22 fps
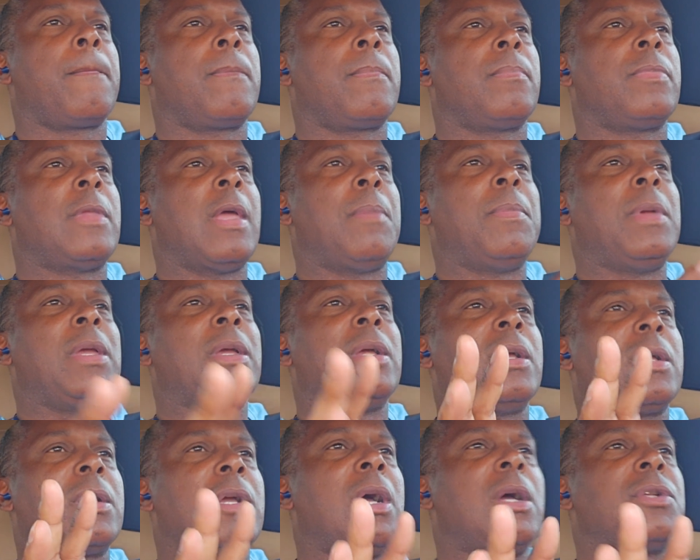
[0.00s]
That
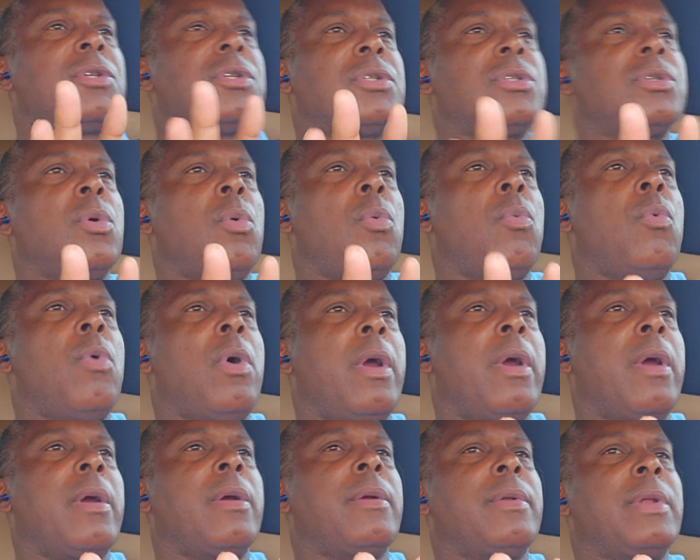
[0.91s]
means conscious,
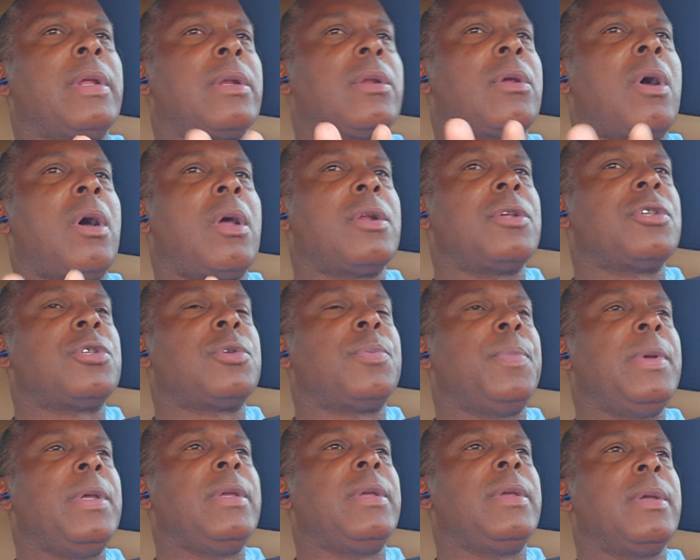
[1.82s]
aware that God is
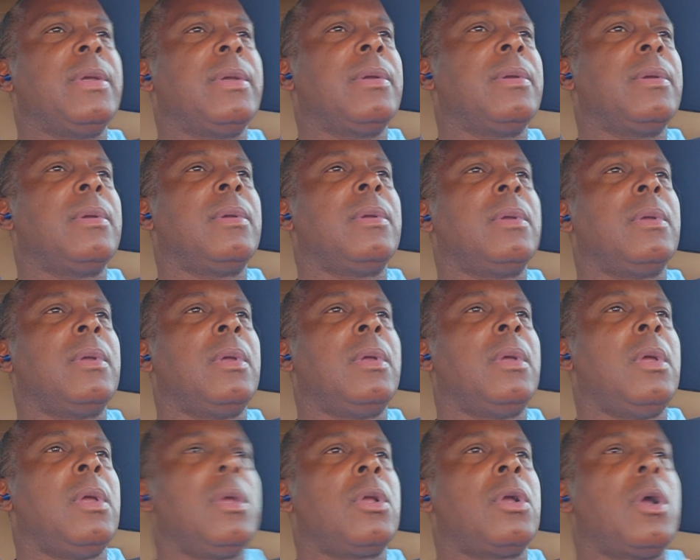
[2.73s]

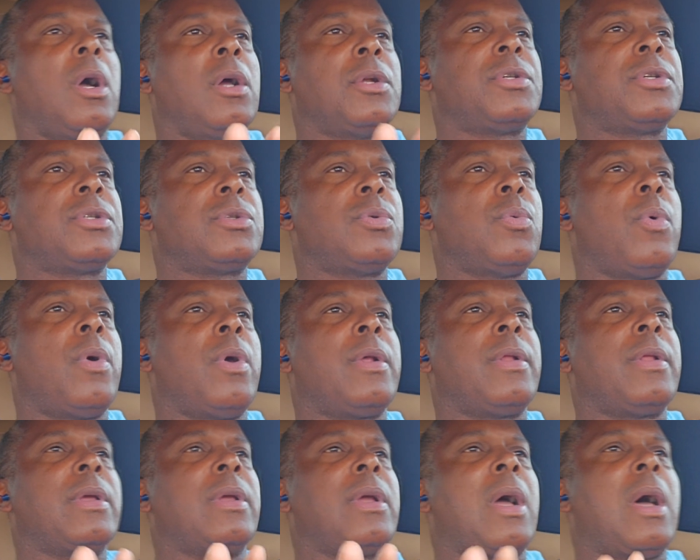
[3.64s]
speaking, conscious, aware
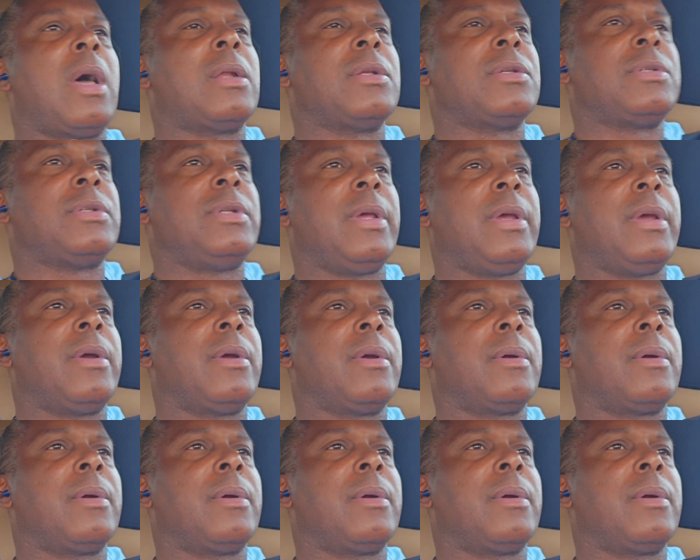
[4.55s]
that God is there,